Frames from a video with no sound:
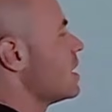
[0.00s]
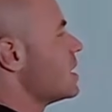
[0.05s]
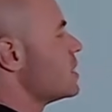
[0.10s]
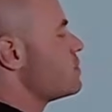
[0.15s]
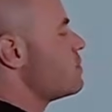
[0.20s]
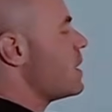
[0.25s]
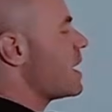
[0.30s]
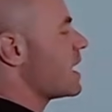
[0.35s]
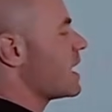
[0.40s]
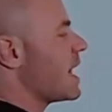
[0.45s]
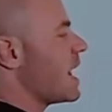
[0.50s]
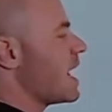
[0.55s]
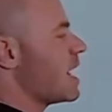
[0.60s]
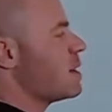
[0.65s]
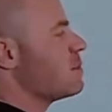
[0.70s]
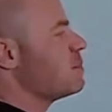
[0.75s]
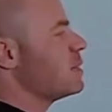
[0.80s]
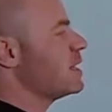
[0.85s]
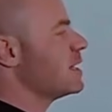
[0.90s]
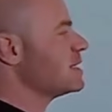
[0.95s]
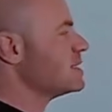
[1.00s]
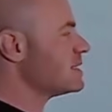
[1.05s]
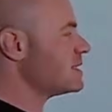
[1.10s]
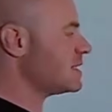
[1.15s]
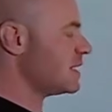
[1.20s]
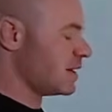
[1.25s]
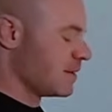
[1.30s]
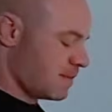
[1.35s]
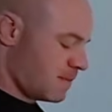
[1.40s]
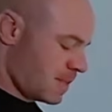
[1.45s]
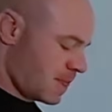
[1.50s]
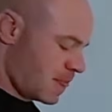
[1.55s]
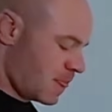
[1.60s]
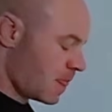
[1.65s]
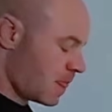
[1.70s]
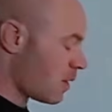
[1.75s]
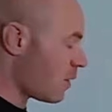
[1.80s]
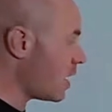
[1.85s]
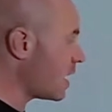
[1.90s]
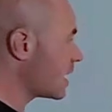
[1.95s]
A, B, and C.
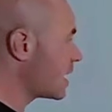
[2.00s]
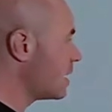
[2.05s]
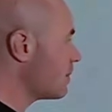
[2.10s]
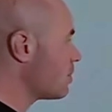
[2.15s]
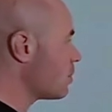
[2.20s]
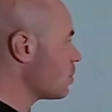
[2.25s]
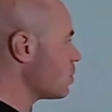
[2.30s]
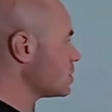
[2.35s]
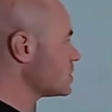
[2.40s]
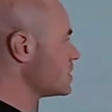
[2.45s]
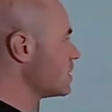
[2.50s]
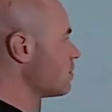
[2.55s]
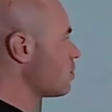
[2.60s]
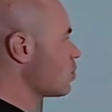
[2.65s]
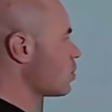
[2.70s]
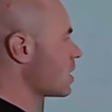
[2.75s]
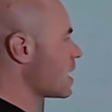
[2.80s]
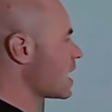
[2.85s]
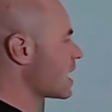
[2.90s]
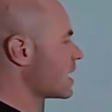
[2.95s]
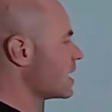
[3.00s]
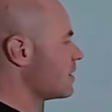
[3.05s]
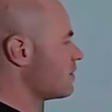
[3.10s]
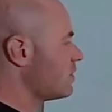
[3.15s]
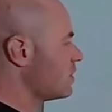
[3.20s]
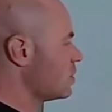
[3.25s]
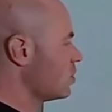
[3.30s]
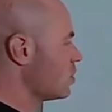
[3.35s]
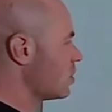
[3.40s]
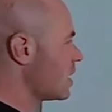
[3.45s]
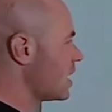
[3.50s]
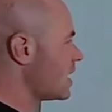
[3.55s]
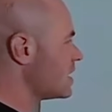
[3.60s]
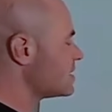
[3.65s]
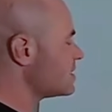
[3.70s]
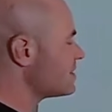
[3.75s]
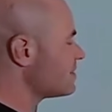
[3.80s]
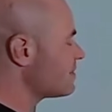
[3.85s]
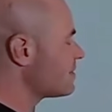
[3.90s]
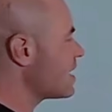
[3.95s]
All right, keep it real simple. We're not gonna even
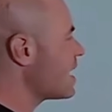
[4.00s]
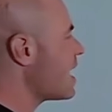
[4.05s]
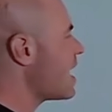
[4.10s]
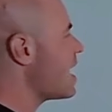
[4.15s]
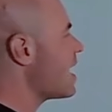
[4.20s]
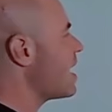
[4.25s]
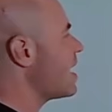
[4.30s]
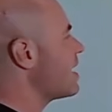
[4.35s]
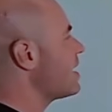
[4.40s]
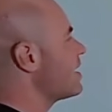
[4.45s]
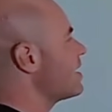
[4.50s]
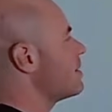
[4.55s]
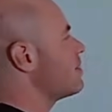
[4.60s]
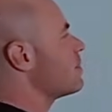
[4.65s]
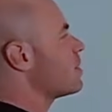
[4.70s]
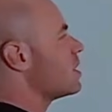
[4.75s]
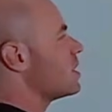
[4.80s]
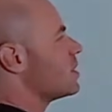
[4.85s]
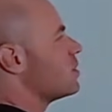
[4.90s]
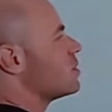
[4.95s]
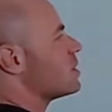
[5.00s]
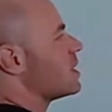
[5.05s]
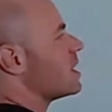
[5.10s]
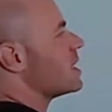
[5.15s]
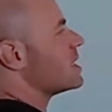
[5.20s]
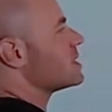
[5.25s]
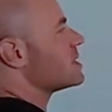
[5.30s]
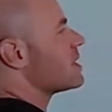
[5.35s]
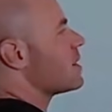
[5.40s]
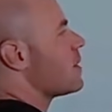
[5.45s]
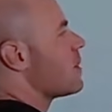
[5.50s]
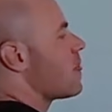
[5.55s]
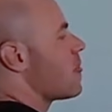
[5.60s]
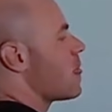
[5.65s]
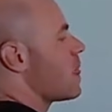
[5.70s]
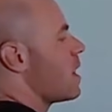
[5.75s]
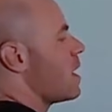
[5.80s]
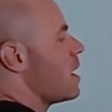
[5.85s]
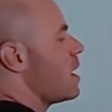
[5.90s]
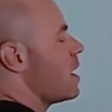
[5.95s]
utilize, I am gonna utilize it.
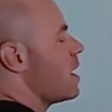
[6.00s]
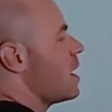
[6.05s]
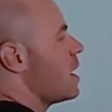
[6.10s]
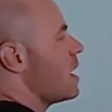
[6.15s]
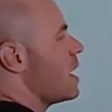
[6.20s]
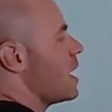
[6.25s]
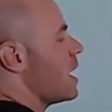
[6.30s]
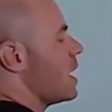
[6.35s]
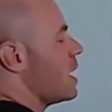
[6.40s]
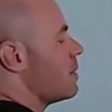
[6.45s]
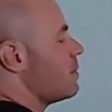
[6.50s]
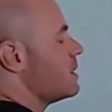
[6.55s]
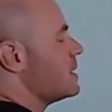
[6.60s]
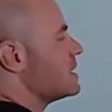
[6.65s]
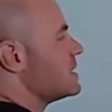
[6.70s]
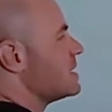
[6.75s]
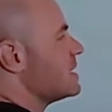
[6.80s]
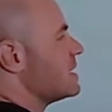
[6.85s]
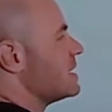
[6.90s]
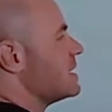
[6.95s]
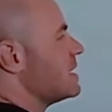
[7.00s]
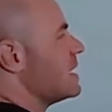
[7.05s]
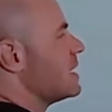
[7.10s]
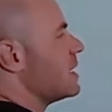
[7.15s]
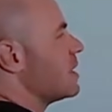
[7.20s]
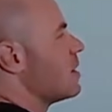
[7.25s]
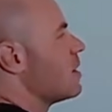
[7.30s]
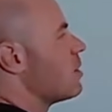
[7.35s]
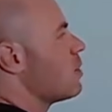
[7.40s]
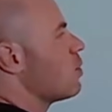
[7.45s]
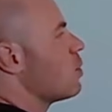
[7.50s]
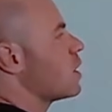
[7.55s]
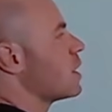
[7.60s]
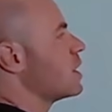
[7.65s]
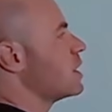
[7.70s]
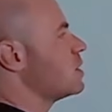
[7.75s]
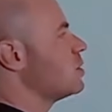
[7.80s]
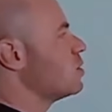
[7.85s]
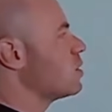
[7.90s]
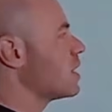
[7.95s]
A, B, C, D. We're
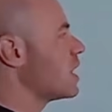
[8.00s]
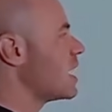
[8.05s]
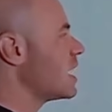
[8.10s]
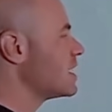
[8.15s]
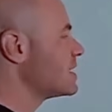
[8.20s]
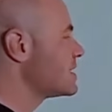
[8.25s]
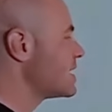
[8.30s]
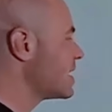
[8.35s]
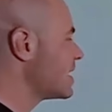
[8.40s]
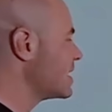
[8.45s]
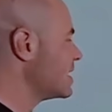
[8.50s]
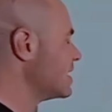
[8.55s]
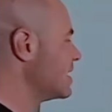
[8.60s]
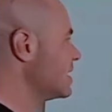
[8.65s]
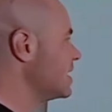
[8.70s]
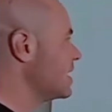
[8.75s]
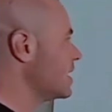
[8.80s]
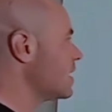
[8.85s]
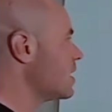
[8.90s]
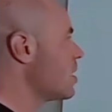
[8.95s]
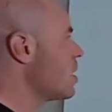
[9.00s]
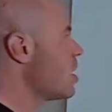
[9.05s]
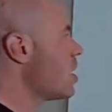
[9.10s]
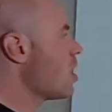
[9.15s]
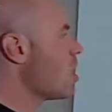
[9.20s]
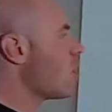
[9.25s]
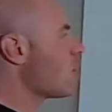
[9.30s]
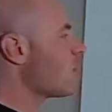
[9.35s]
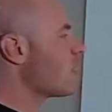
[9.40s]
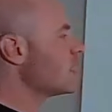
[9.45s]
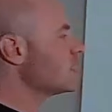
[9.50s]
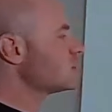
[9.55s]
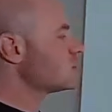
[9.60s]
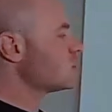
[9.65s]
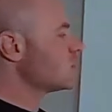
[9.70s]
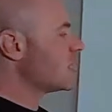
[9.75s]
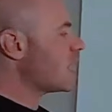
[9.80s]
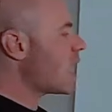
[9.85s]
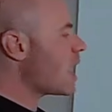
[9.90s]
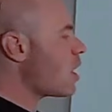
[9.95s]
gonna utilize the D. All right, so
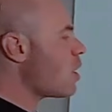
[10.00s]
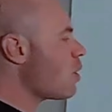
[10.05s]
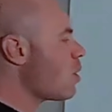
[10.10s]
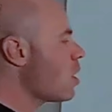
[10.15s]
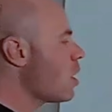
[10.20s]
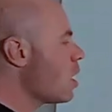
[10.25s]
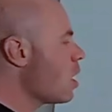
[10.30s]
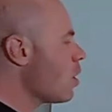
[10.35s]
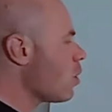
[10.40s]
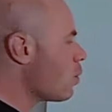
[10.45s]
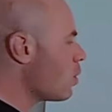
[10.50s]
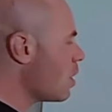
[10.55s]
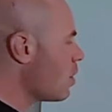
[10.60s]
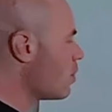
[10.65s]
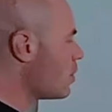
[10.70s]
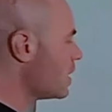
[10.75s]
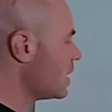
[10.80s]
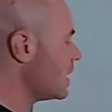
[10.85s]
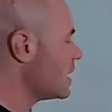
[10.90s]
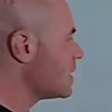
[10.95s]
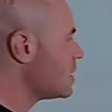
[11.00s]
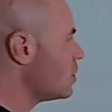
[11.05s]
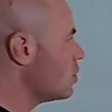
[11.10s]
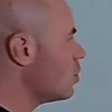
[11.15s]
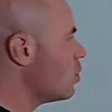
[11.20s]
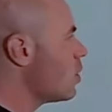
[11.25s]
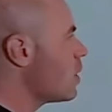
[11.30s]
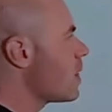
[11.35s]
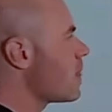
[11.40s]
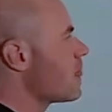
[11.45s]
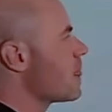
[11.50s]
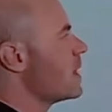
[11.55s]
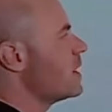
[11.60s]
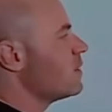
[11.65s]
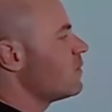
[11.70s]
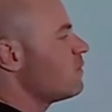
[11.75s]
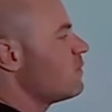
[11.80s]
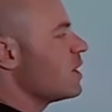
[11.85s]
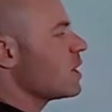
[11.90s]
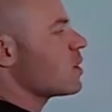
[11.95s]
now what we need to do
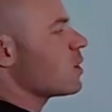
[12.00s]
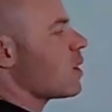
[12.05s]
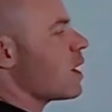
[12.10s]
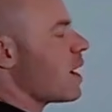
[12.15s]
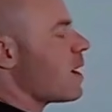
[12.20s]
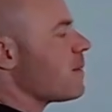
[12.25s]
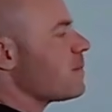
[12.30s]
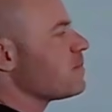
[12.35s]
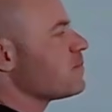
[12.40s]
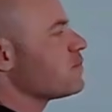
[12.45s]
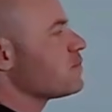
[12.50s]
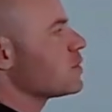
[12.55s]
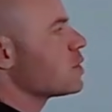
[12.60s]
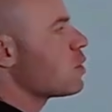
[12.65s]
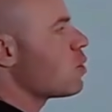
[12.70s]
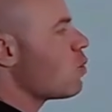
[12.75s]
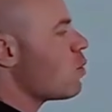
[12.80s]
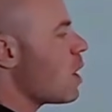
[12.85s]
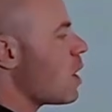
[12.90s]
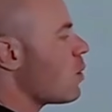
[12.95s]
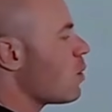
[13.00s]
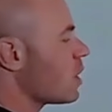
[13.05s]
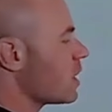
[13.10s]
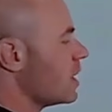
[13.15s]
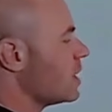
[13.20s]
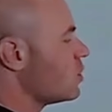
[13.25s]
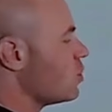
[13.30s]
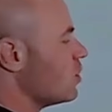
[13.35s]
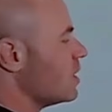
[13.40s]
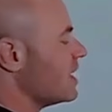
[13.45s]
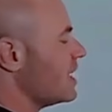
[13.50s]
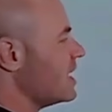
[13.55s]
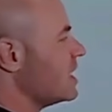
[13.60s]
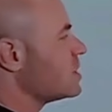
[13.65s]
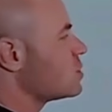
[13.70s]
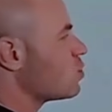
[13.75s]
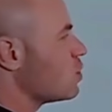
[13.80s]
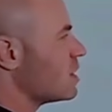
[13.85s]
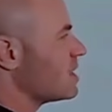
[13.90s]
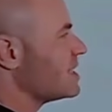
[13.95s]
is figure out what we're gonna do in
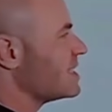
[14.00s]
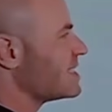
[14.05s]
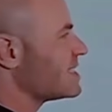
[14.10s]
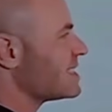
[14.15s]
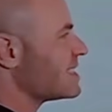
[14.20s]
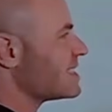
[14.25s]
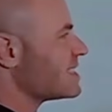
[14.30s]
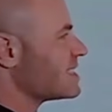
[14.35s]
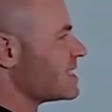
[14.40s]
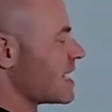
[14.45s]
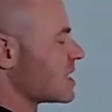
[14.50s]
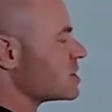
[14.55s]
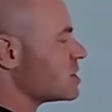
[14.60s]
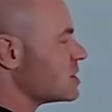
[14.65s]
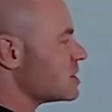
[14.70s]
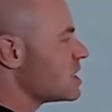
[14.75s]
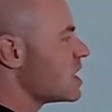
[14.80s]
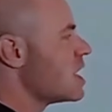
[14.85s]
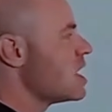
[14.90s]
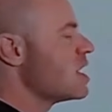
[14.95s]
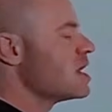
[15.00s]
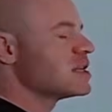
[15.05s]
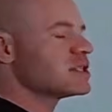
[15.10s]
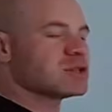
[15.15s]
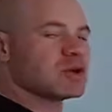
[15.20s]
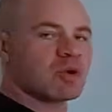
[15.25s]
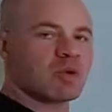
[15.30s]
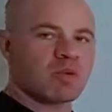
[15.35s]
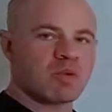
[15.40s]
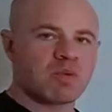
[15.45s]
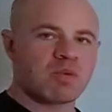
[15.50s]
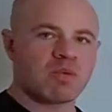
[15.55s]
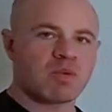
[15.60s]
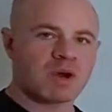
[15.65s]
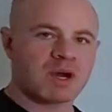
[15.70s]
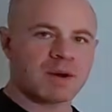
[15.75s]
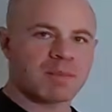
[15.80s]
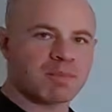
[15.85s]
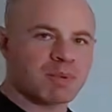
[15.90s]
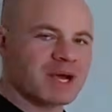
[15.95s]
each one of these sections. So
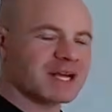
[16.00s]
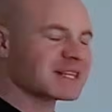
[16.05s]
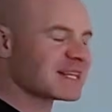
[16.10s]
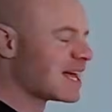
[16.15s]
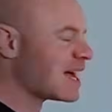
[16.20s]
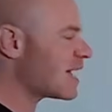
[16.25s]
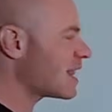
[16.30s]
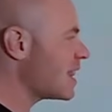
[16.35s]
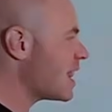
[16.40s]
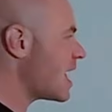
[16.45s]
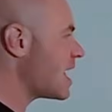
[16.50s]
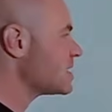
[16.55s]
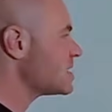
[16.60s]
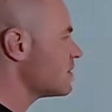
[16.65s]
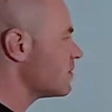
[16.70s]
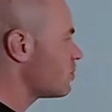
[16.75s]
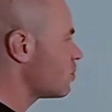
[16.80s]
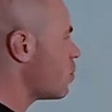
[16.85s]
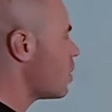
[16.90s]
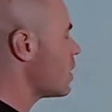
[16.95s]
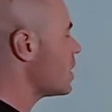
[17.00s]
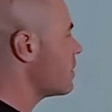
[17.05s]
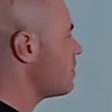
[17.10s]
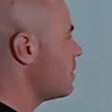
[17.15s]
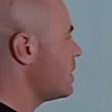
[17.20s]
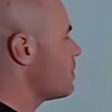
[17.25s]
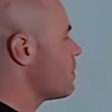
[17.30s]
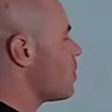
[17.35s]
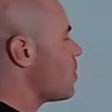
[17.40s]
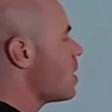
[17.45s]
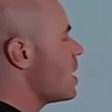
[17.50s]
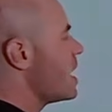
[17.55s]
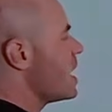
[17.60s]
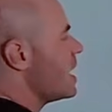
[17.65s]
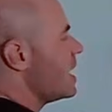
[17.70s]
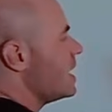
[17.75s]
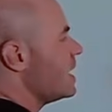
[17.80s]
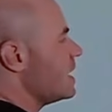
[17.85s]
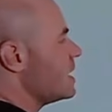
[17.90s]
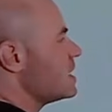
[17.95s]
we're gonna break that class of 20 people
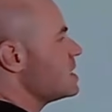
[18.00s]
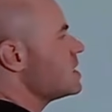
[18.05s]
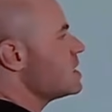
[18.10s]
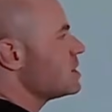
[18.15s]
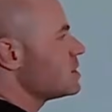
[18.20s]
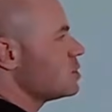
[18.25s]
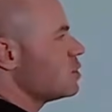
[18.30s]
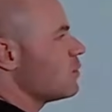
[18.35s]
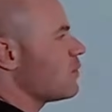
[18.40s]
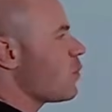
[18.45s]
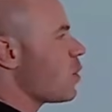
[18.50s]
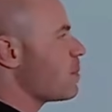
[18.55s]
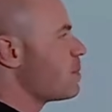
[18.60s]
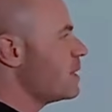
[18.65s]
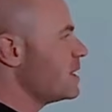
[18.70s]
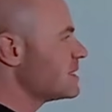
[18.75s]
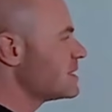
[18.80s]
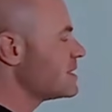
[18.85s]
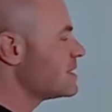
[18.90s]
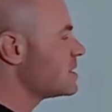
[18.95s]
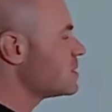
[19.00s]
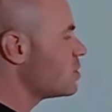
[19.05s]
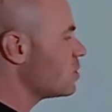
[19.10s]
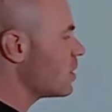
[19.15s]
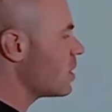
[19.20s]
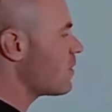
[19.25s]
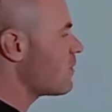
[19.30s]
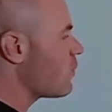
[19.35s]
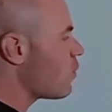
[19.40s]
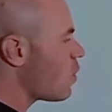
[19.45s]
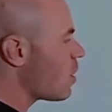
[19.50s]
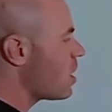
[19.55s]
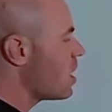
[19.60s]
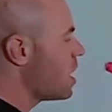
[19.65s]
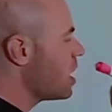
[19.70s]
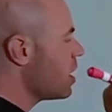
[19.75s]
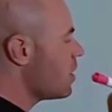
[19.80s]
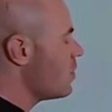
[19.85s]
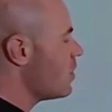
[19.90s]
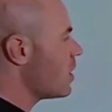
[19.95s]
into 4 pieces. So therefore,
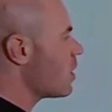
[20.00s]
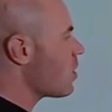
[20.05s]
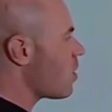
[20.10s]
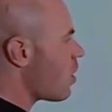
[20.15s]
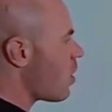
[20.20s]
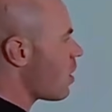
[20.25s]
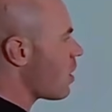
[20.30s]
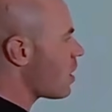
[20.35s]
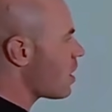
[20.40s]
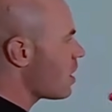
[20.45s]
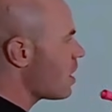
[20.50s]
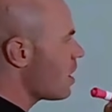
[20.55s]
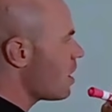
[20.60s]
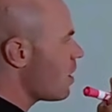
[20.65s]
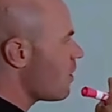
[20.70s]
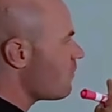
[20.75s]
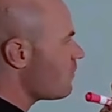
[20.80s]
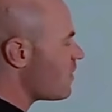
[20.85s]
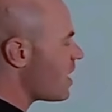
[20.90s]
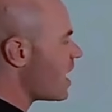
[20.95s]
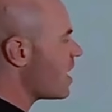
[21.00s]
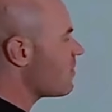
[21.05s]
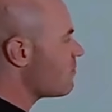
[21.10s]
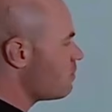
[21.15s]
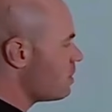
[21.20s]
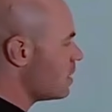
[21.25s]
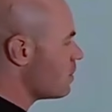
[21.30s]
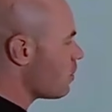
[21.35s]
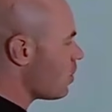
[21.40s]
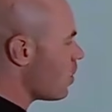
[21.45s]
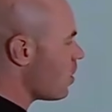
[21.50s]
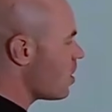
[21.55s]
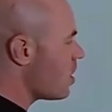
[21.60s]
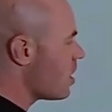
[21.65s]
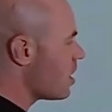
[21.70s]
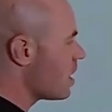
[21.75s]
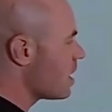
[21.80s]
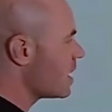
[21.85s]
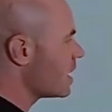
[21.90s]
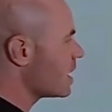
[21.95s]
there are 5
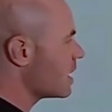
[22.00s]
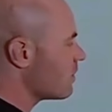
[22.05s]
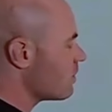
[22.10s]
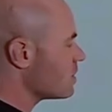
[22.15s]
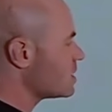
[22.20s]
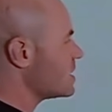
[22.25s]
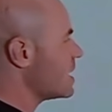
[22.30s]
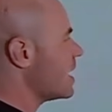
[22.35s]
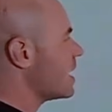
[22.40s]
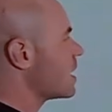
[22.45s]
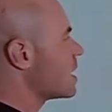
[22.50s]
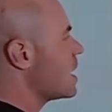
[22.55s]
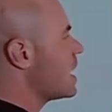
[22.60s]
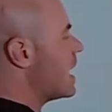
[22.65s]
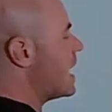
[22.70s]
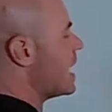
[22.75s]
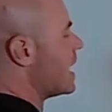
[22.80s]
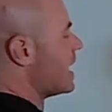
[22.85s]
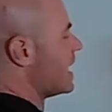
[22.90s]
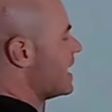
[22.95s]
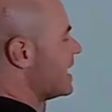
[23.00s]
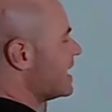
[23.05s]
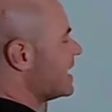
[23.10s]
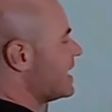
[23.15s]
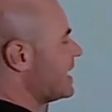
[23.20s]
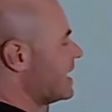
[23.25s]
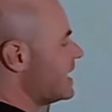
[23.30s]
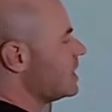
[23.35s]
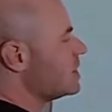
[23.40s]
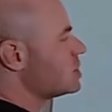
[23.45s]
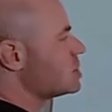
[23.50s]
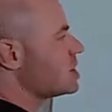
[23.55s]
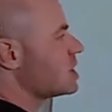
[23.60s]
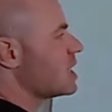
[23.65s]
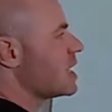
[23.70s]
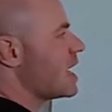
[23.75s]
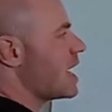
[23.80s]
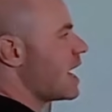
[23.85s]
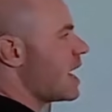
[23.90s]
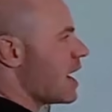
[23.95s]
people, give or take, in
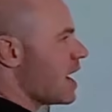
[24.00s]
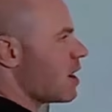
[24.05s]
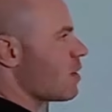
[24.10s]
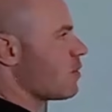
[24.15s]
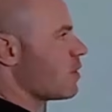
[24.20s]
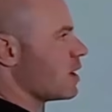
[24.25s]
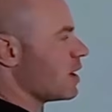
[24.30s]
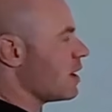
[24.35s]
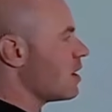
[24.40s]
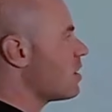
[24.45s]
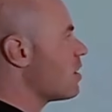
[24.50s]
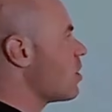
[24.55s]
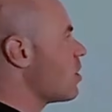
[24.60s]
each area.